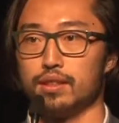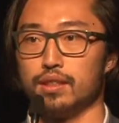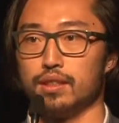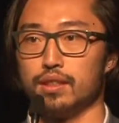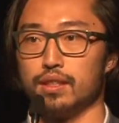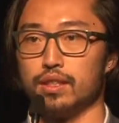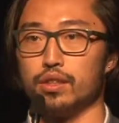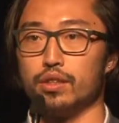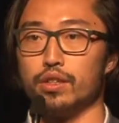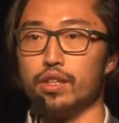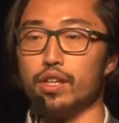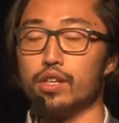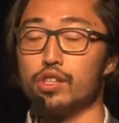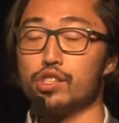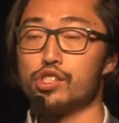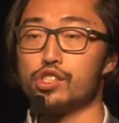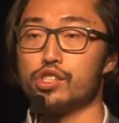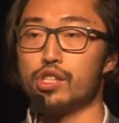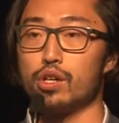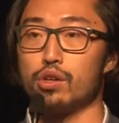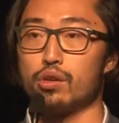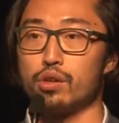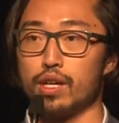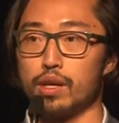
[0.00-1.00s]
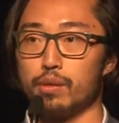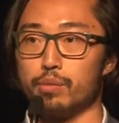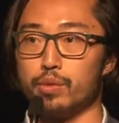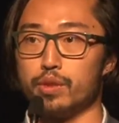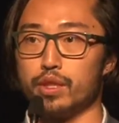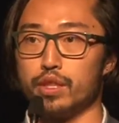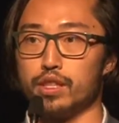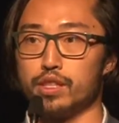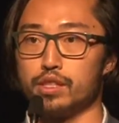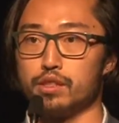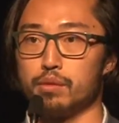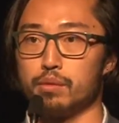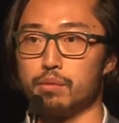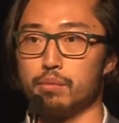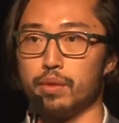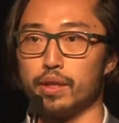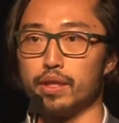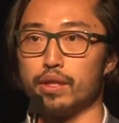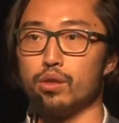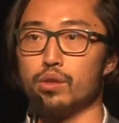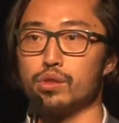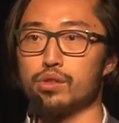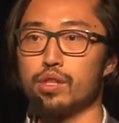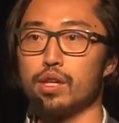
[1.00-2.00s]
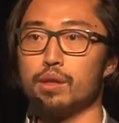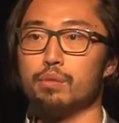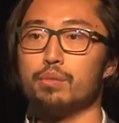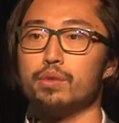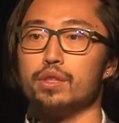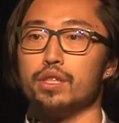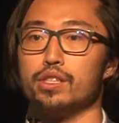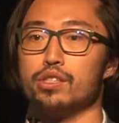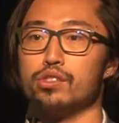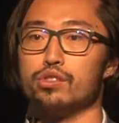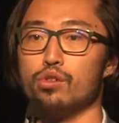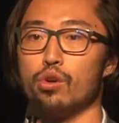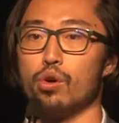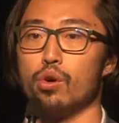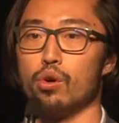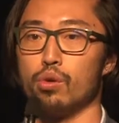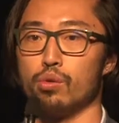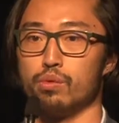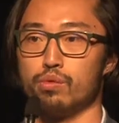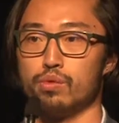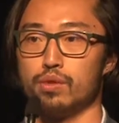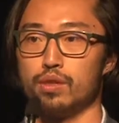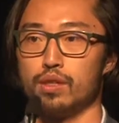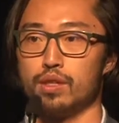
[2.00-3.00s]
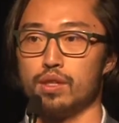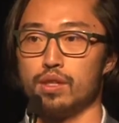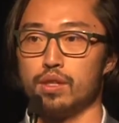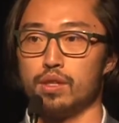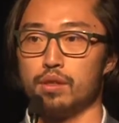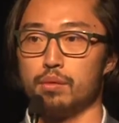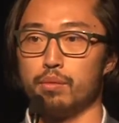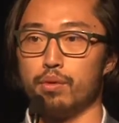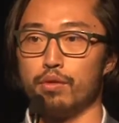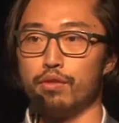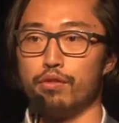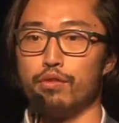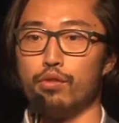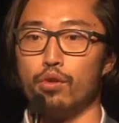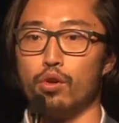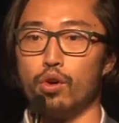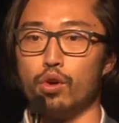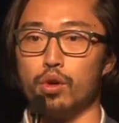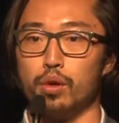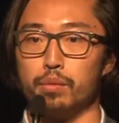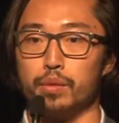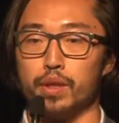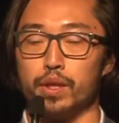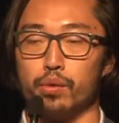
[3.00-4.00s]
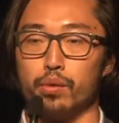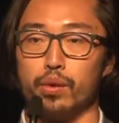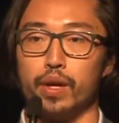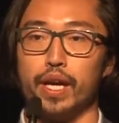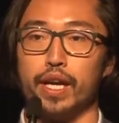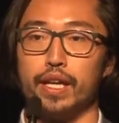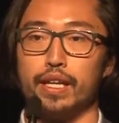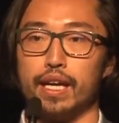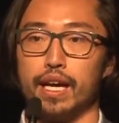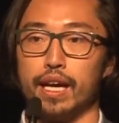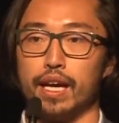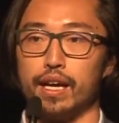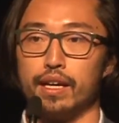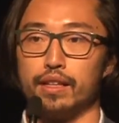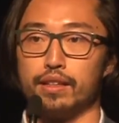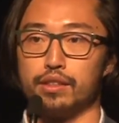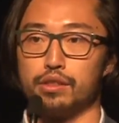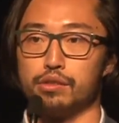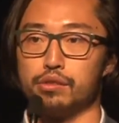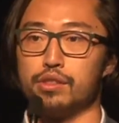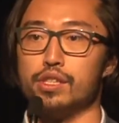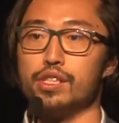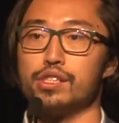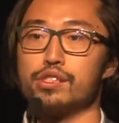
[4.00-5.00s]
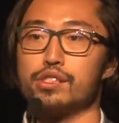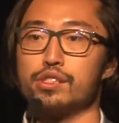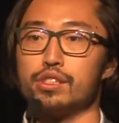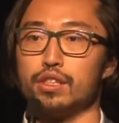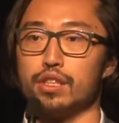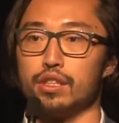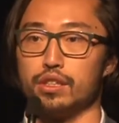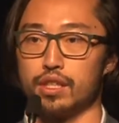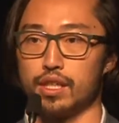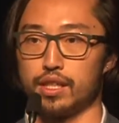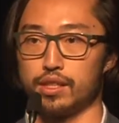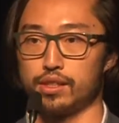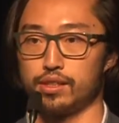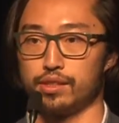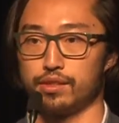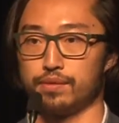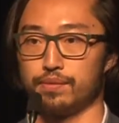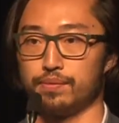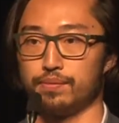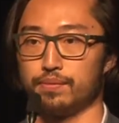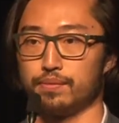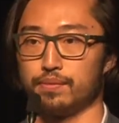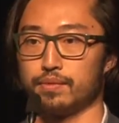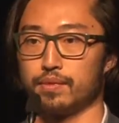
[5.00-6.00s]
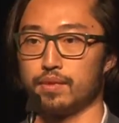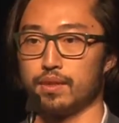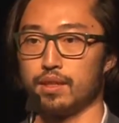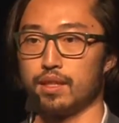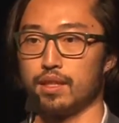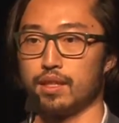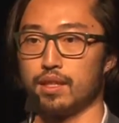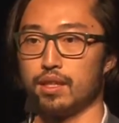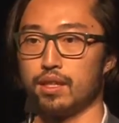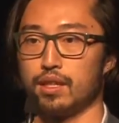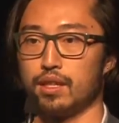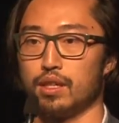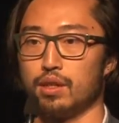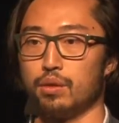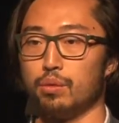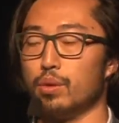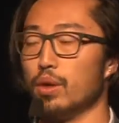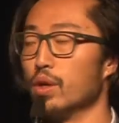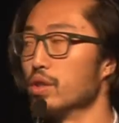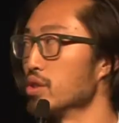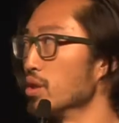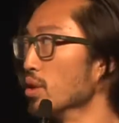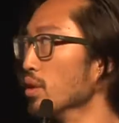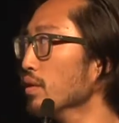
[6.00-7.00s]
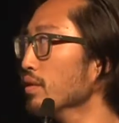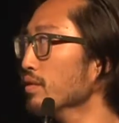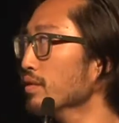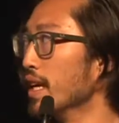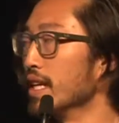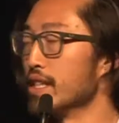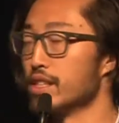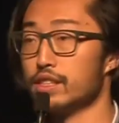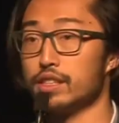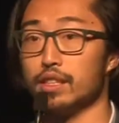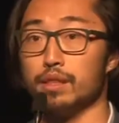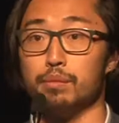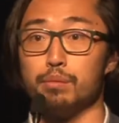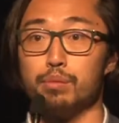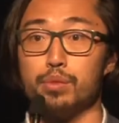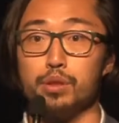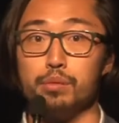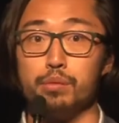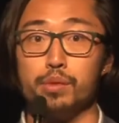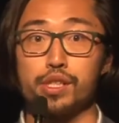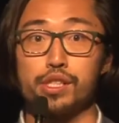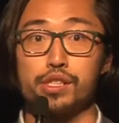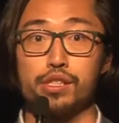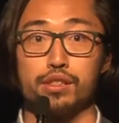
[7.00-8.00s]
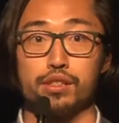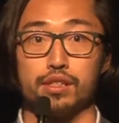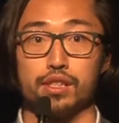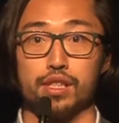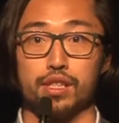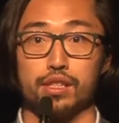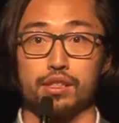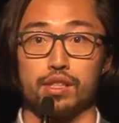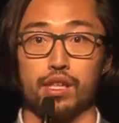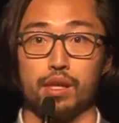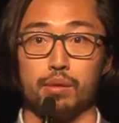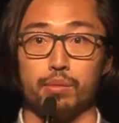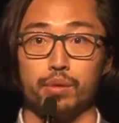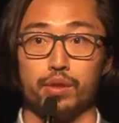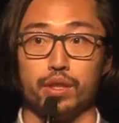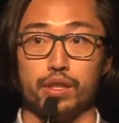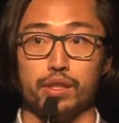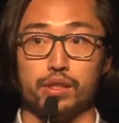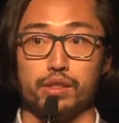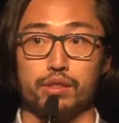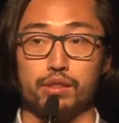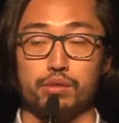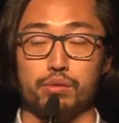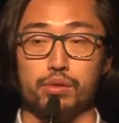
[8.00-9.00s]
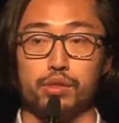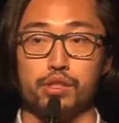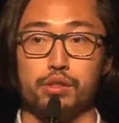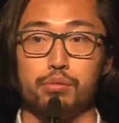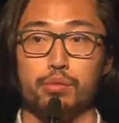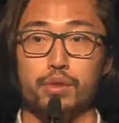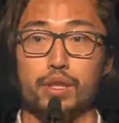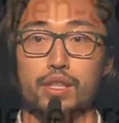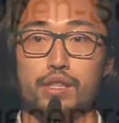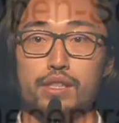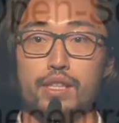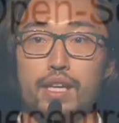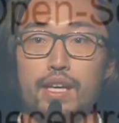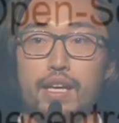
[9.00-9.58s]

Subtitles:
There are shell companies, but those companies don't perform the way that traditionally does. We also invest in permissionless companies, which means